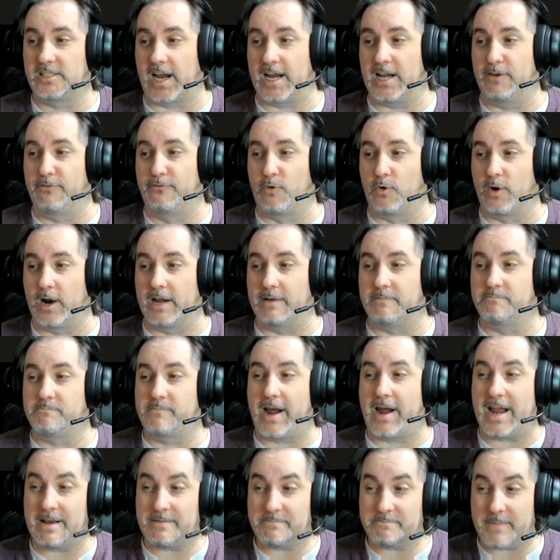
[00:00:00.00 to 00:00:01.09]
for and
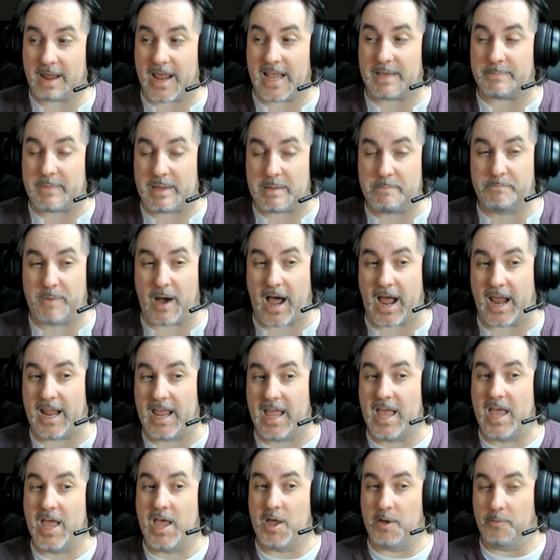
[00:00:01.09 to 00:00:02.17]
might make me buy
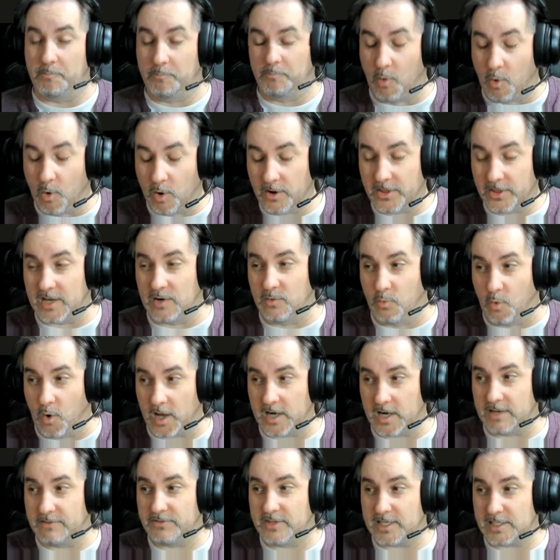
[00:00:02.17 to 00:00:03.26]
more than one
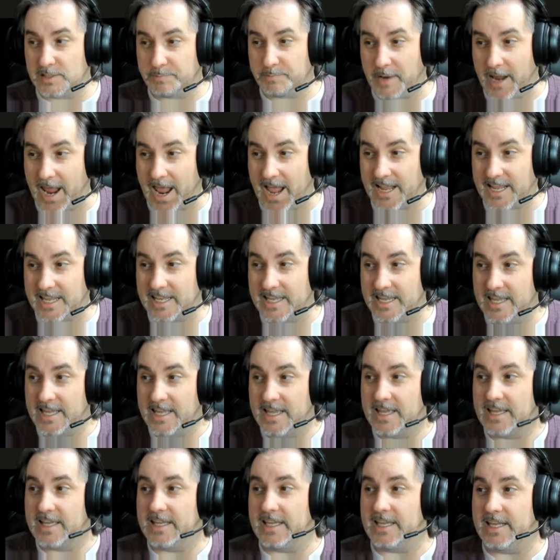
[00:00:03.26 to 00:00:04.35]
of this pack
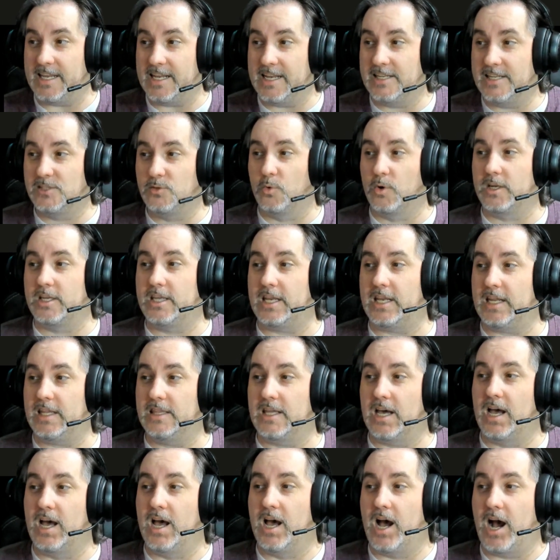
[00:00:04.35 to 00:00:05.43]
is we're getting the
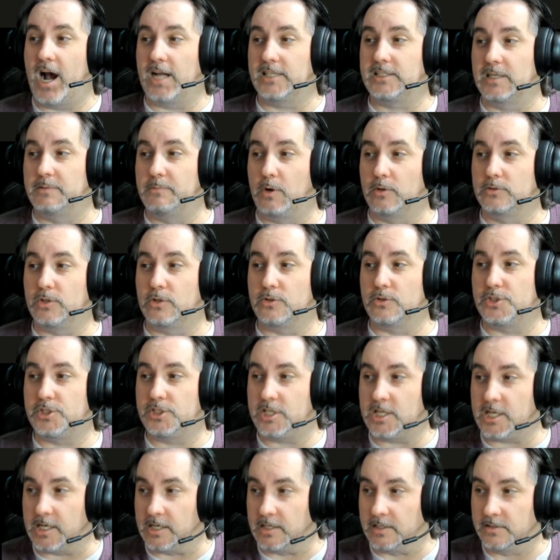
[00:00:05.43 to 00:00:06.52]
Hatamoto
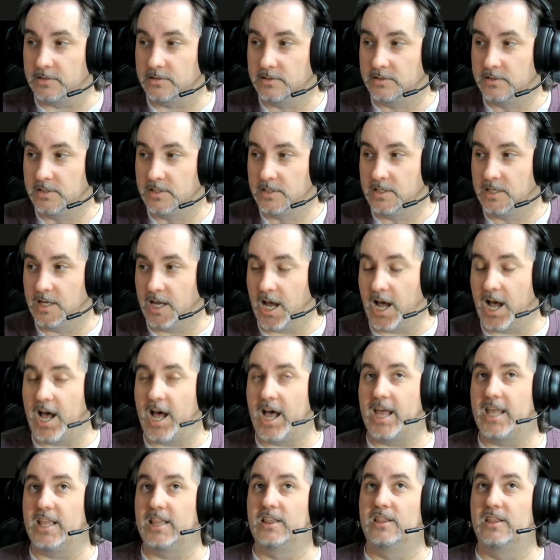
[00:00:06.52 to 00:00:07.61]
Chi. I
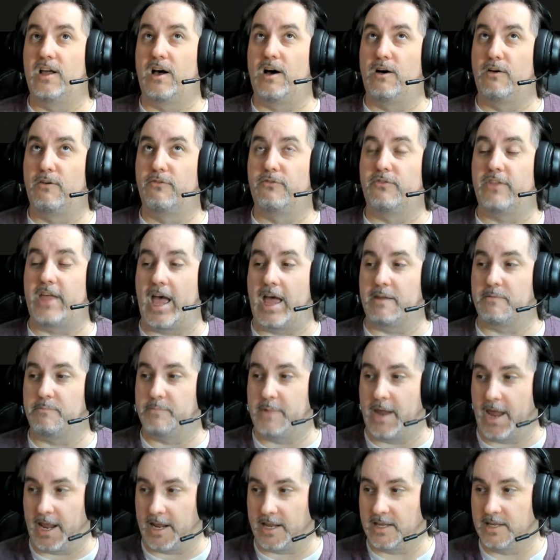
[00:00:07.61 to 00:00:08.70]
love that
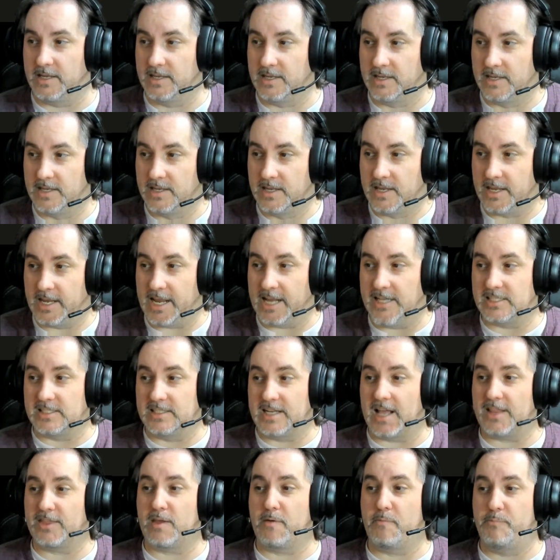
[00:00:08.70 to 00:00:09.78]
mech. It's not
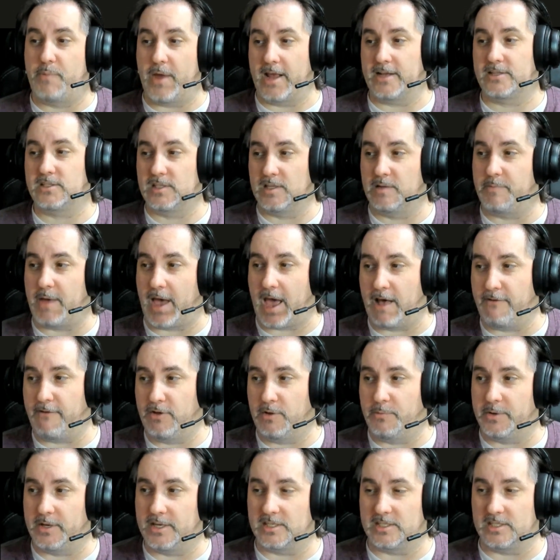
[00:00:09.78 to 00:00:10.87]
the best in the battlefield
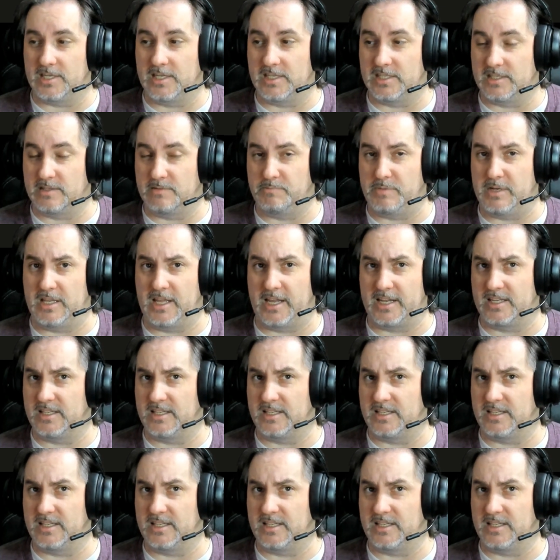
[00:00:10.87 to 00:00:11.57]
because it tends to be like,